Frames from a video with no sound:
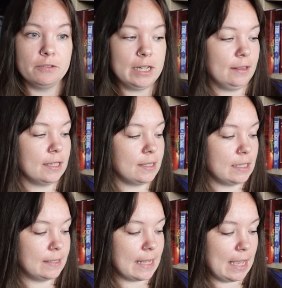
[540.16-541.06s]
read. This
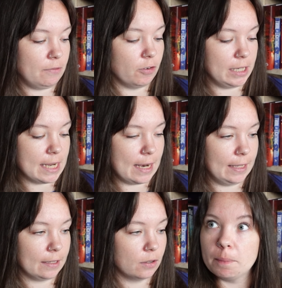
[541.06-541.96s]
is a
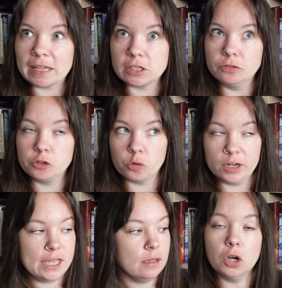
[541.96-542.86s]
retelling, The Battle of
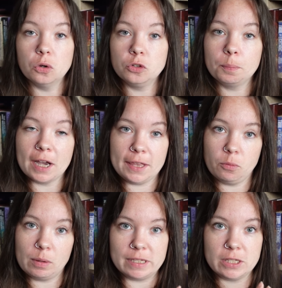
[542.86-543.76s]
Troy, told by the
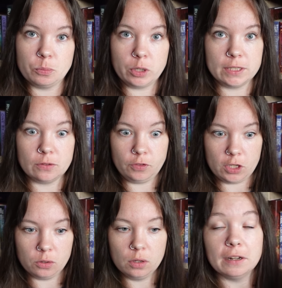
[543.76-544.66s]
women's points of
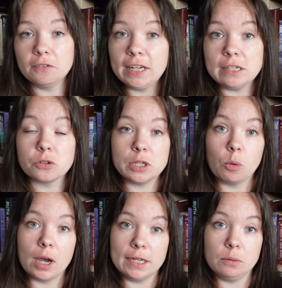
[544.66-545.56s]
view. And I really enjoyed
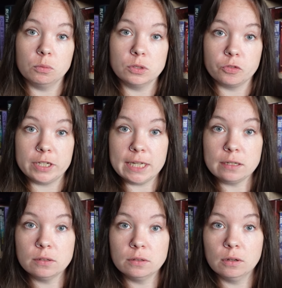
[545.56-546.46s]
what I was reading.
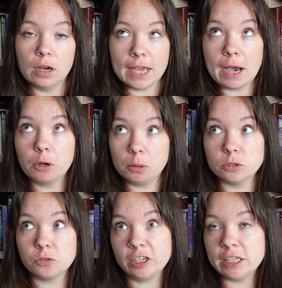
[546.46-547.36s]
I
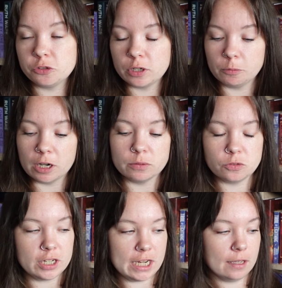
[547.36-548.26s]
was really enjoying what I was
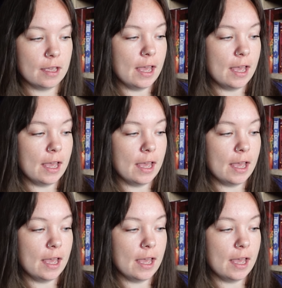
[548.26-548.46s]
reading